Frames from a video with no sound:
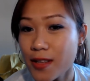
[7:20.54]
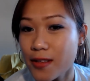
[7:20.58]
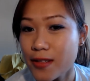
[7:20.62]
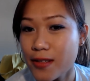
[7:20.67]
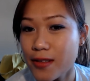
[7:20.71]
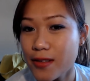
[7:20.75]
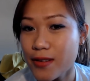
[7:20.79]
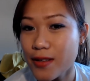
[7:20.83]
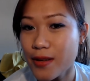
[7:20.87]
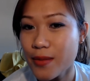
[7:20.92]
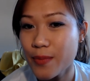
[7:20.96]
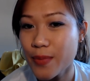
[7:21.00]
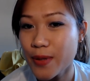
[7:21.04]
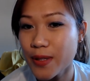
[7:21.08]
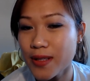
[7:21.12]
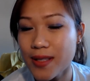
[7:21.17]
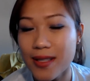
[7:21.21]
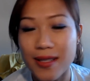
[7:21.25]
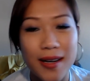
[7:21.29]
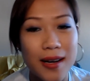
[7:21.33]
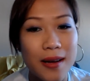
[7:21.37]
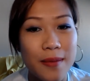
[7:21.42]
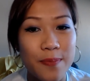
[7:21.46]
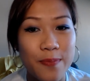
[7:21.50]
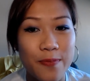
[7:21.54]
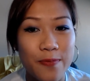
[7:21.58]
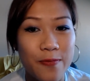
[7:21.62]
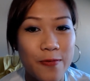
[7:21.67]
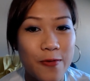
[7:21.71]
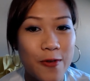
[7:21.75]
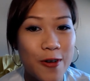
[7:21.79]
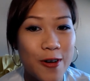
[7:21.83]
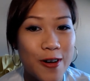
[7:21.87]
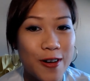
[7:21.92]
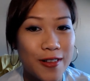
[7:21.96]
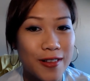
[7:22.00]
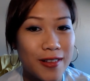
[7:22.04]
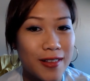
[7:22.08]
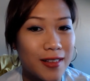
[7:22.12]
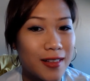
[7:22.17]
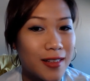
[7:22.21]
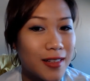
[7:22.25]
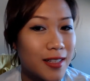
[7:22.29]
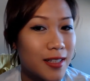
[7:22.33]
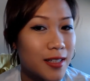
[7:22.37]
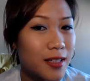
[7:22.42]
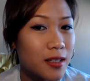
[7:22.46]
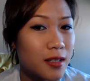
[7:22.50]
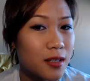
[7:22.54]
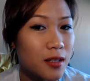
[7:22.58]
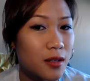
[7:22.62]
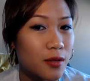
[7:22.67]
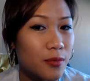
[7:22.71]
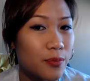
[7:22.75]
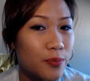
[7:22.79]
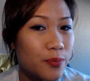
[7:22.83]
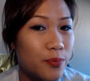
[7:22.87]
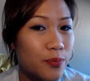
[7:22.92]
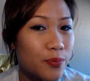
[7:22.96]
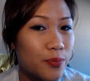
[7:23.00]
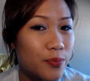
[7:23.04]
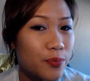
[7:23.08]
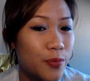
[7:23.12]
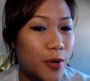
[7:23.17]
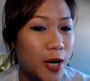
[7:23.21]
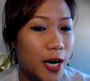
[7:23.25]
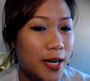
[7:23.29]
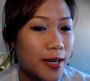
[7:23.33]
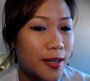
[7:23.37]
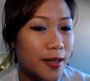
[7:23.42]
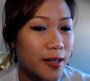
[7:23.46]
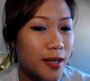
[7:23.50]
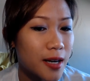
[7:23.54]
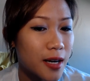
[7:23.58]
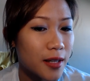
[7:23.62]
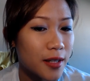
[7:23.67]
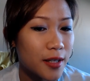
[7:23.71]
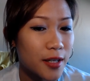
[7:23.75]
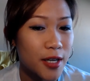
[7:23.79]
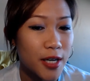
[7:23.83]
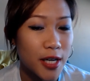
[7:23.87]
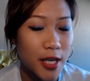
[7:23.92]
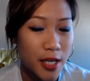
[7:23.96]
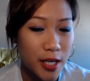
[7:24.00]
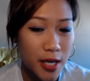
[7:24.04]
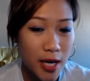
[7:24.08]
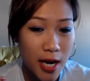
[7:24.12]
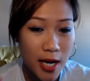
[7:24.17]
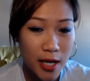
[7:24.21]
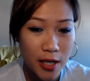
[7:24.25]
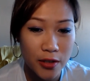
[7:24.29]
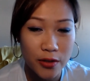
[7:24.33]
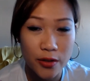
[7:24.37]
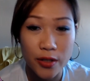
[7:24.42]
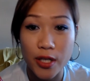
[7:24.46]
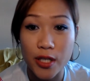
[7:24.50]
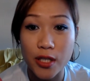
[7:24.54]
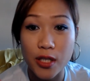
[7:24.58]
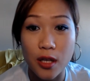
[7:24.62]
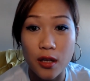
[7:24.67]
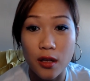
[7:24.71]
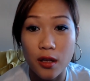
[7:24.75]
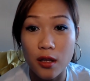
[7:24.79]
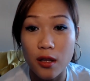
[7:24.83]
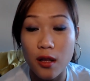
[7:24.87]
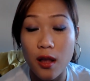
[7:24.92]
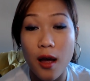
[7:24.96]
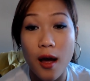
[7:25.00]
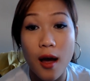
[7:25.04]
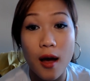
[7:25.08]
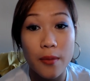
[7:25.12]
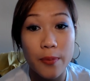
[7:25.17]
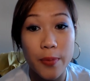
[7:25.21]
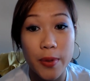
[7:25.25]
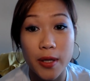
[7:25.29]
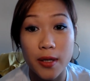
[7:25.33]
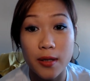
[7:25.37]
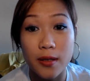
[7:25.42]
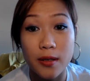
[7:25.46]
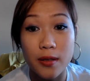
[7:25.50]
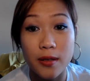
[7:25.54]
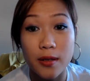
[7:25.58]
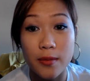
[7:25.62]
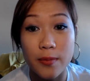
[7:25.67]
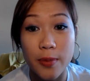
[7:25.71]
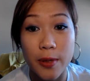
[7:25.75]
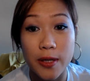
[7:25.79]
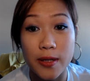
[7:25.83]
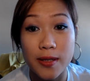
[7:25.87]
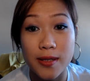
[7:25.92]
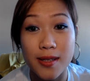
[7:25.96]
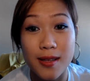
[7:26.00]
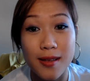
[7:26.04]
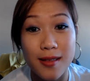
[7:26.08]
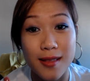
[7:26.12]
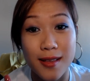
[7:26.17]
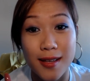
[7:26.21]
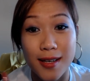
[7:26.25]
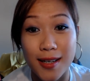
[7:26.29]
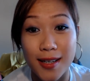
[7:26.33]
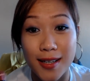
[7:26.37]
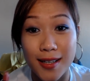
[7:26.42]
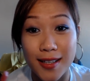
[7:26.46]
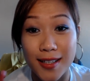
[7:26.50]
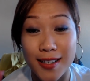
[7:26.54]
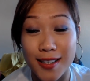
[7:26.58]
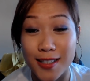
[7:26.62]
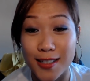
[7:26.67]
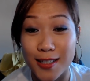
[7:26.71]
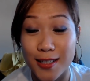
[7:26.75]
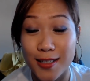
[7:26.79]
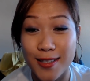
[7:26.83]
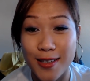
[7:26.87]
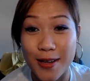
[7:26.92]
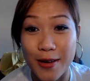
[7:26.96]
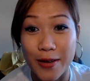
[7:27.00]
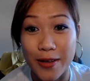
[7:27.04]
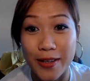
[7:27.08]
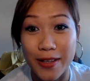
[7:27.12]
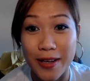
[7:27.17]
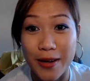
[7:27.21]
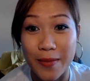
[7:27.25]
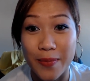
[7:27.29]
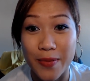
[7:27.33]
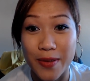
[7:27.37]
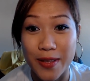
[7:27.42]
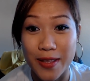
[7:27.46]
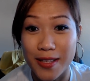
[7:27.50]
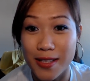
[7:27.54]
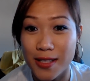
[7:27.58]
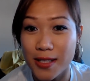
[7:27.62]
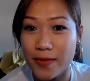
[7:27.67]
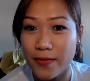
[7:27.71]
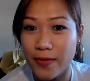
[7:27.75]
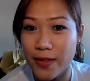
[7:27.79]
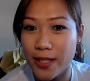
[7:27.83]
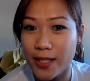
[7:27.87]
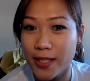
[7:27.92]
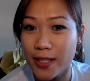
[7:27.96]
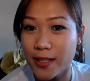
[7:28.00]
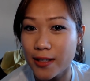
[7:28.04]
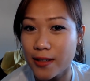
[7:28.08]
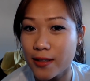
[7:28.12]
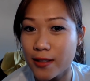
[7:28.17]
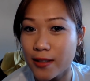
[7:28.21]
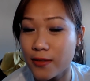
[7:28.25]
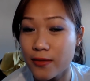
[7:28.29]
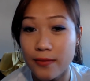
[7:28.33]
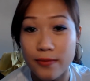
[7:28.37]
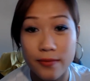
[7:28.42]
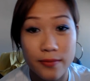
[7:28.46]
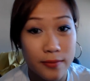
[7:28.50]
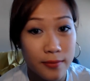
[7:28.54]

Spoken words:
So you can build it up for a little brighter color. It actually is a lot pinker in person than it is showing up in this video.